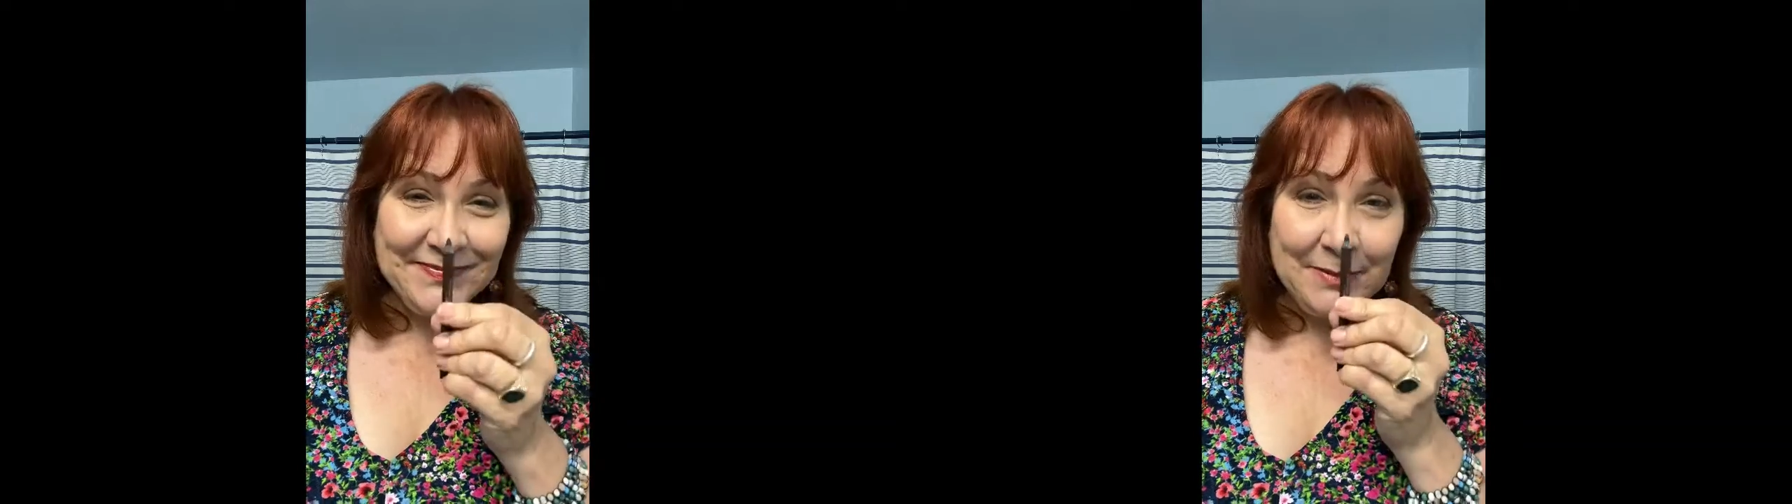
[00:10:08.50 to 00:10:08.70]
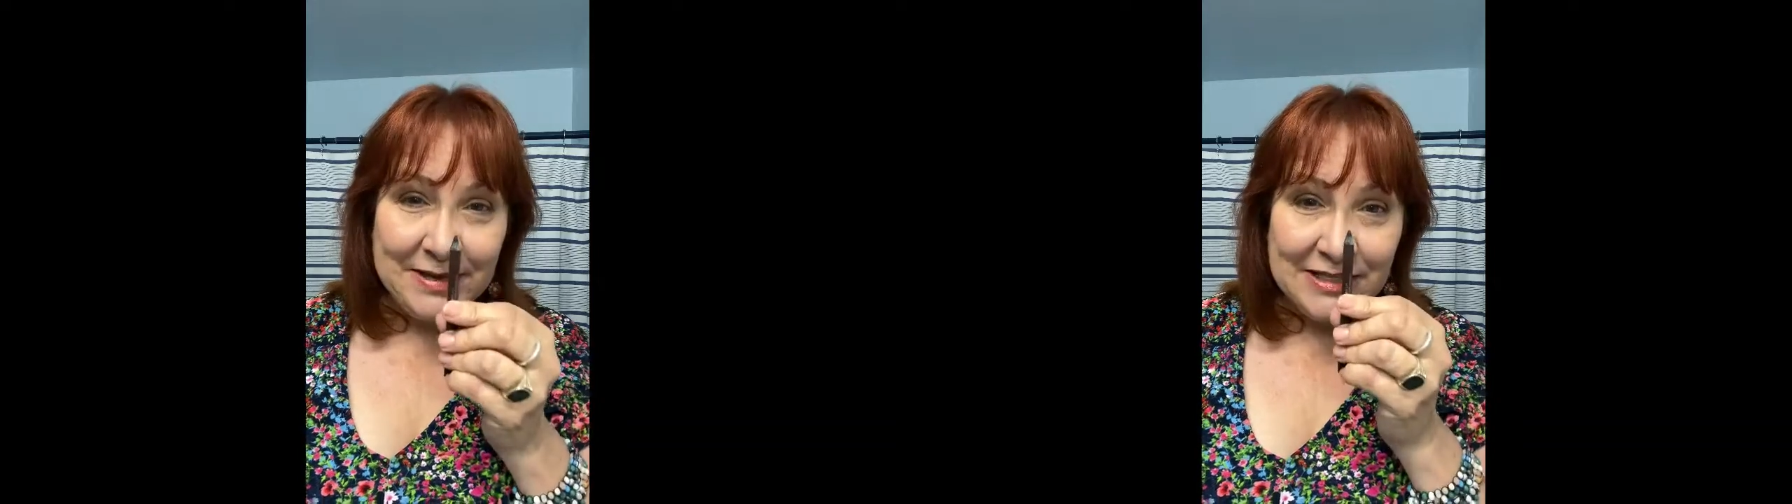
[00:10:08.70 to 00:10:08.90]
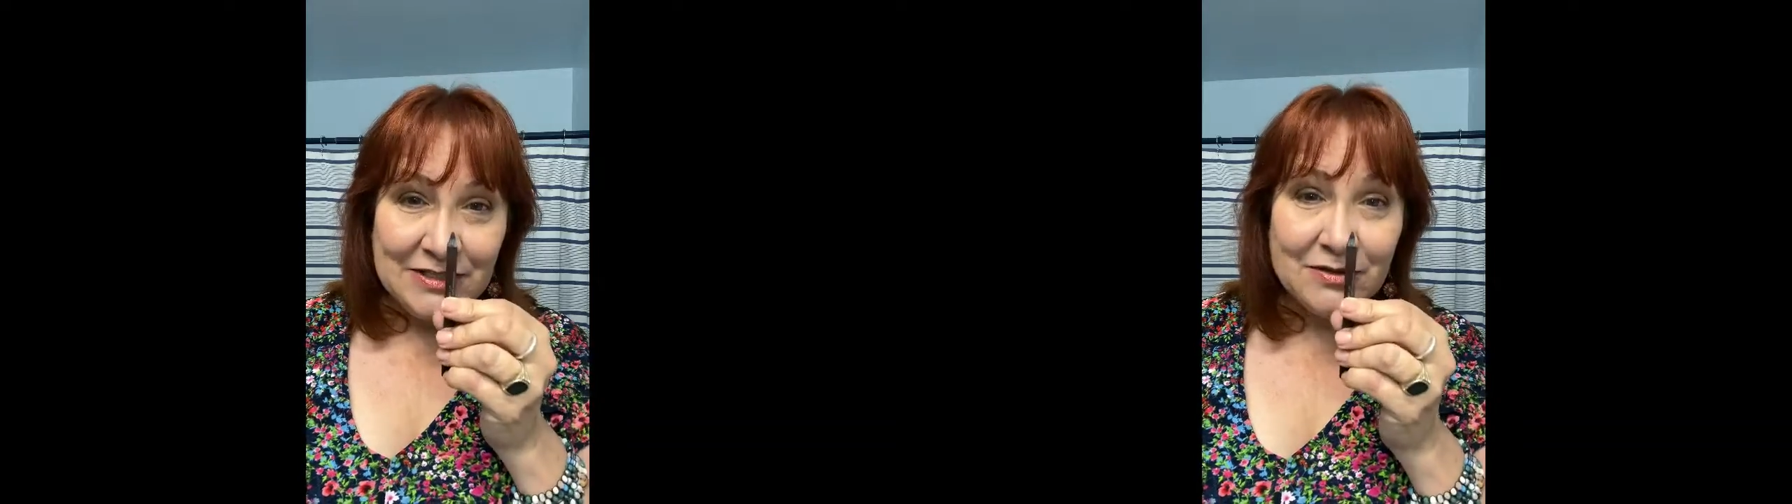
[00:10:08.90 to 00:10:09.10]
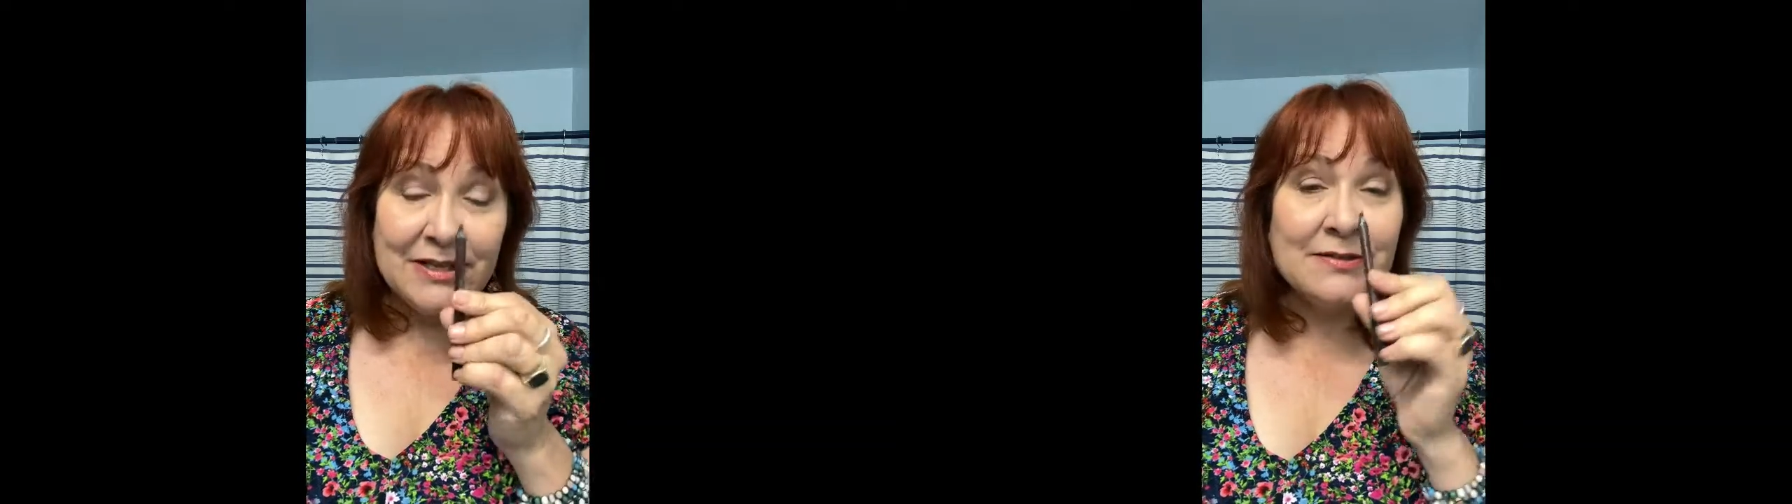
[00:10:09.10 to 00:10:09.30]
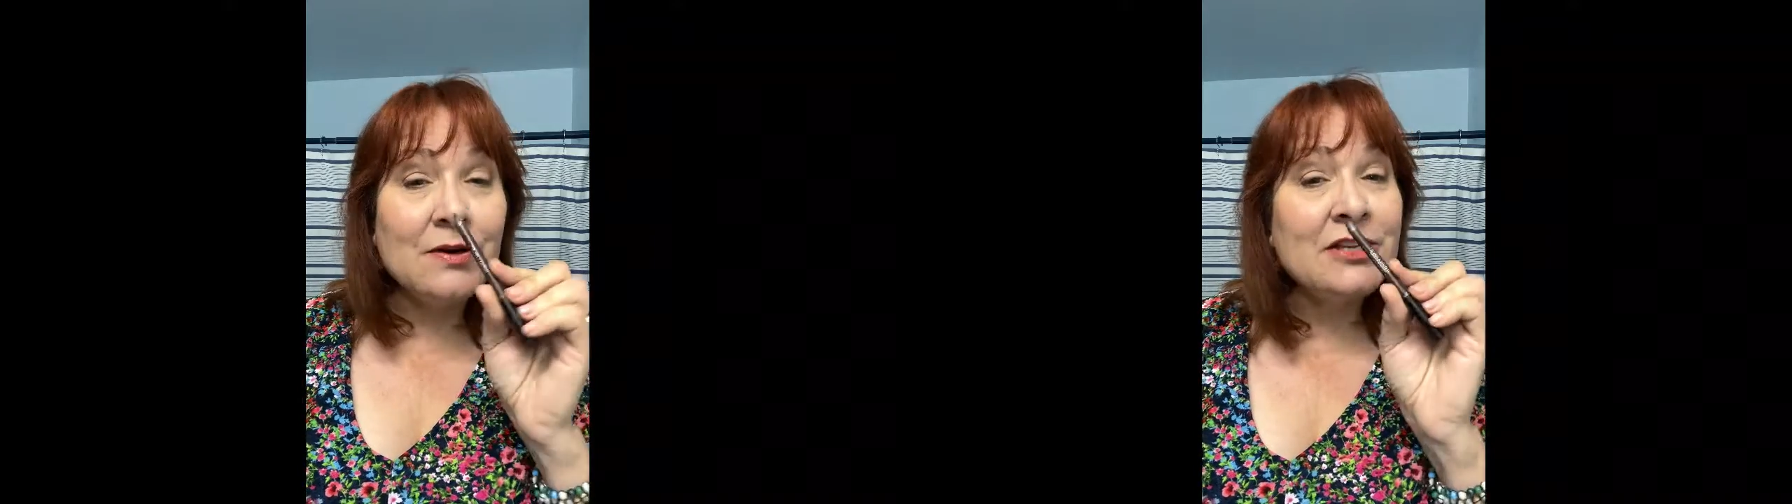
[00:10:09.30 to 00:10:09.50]
pencil
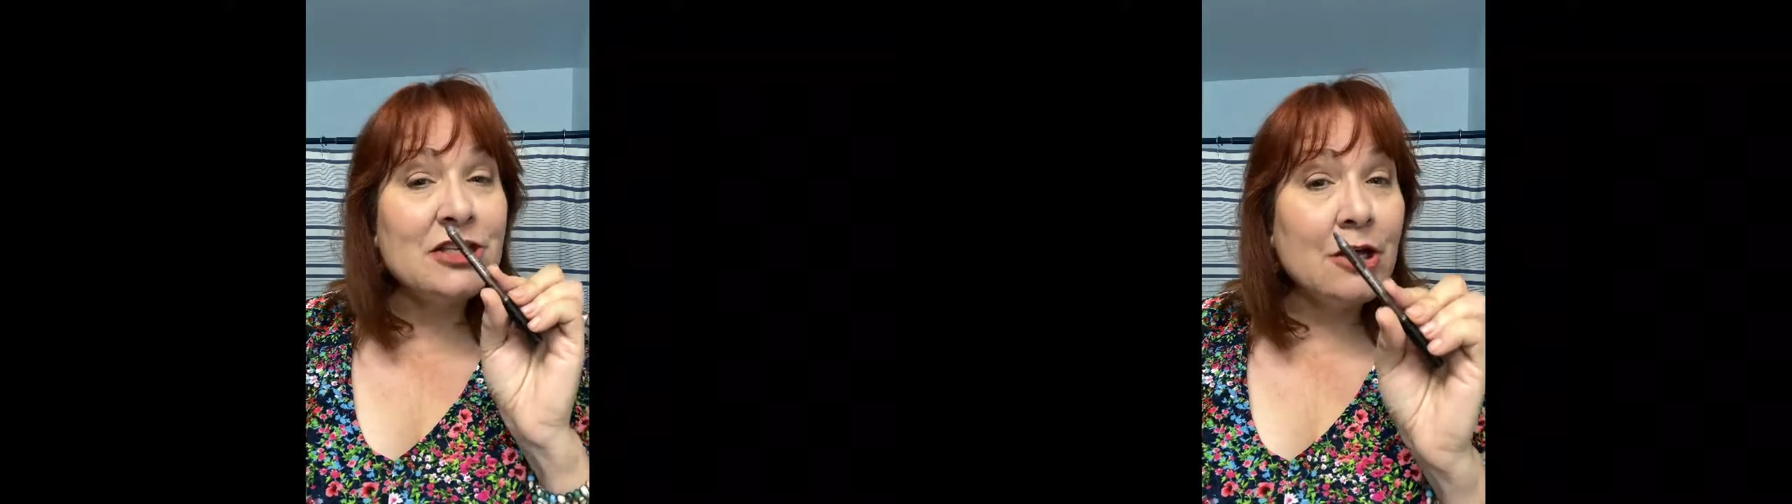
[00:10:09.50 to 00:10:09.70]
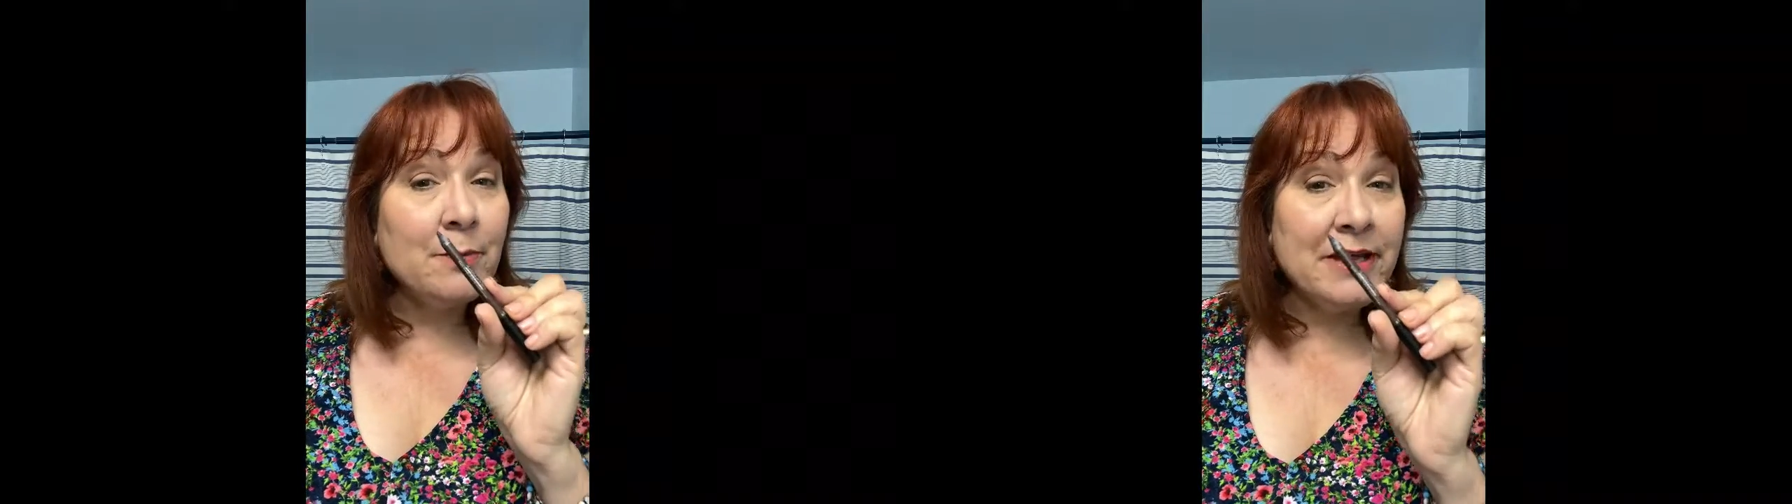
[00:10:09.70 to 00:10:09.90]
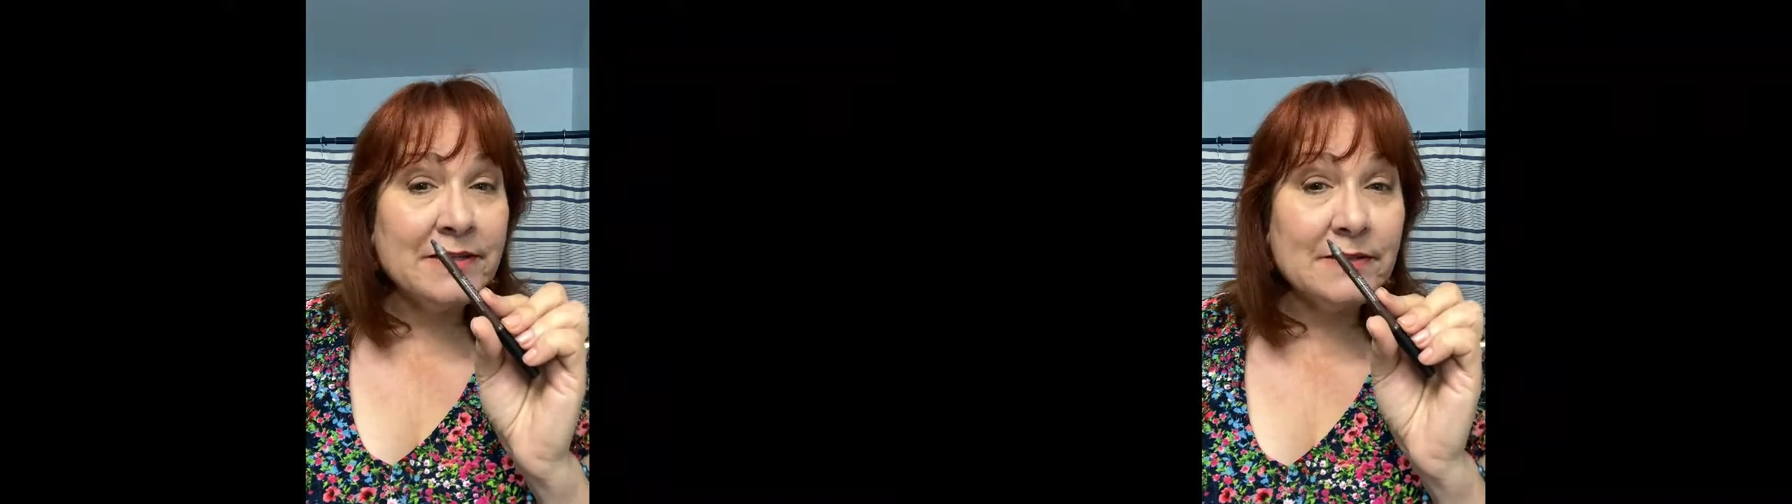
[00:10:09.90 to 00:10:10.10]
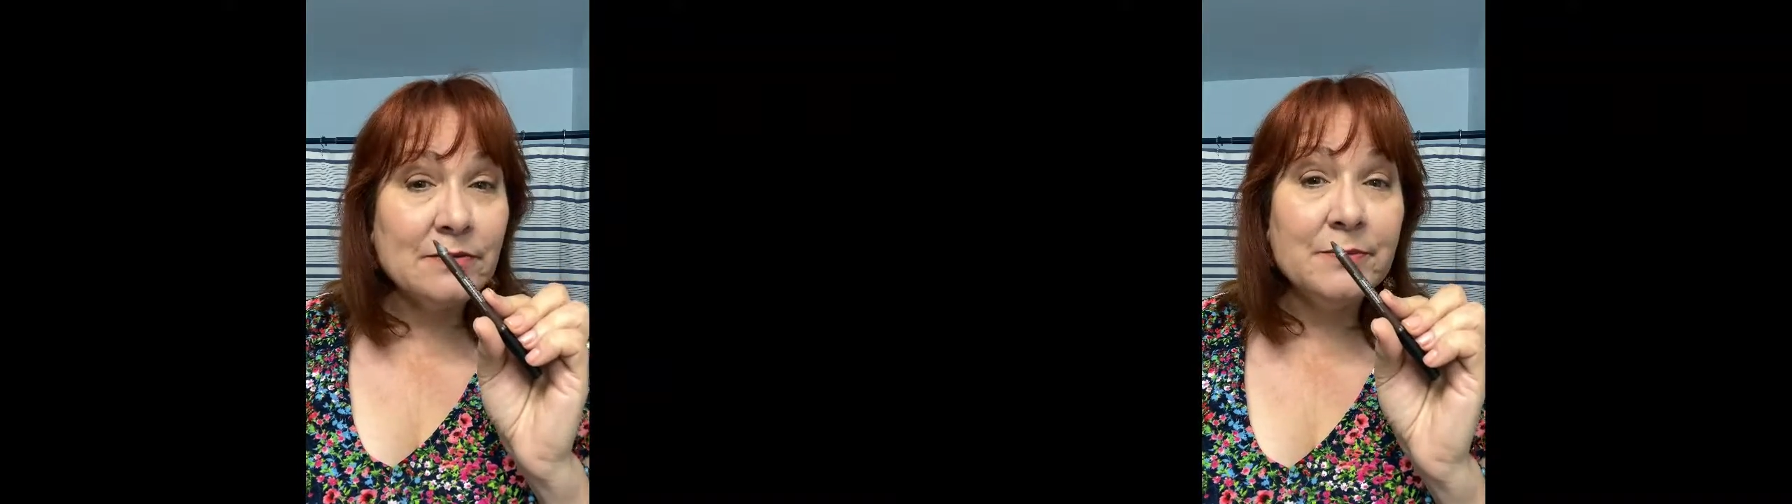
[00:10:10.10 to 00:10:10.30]
is a gel pencil